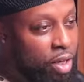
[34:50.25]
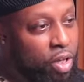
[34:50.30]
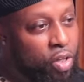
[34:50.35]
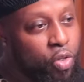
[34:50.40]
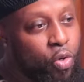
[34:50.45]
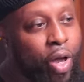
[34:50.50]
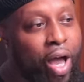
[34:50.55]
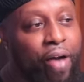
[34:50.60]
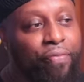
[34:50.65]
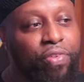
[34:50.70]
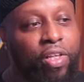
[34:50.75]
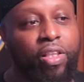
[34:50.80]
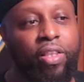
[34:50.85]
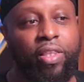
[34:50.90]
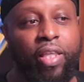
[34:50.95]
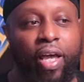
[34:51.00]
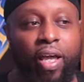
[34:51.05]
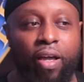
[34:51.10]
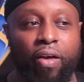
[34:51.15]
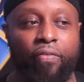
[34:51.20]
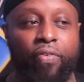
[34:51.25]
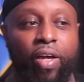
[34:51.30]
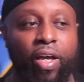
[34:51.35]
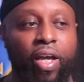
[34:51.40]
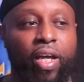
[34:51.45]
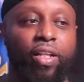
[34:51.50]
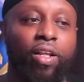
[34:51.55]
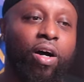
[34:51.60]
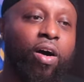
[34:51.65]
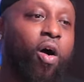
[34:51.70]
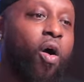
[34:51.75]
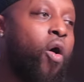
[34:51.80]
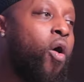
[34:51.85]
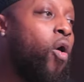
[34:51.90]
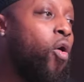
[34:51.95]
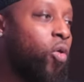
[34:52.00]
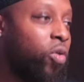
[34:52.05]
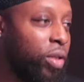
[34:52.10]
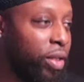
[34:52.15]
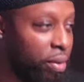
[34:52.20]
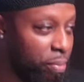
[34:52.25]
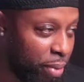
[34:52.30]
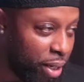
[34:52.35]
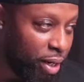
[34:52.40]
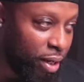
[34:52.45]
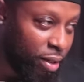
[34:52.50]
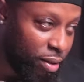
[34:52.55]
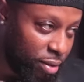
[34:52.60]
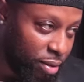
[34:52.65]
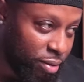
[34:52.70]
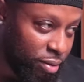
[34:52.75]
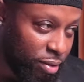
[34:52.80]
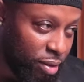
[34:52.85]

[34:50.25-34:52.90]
you have to think of it in a holy manner.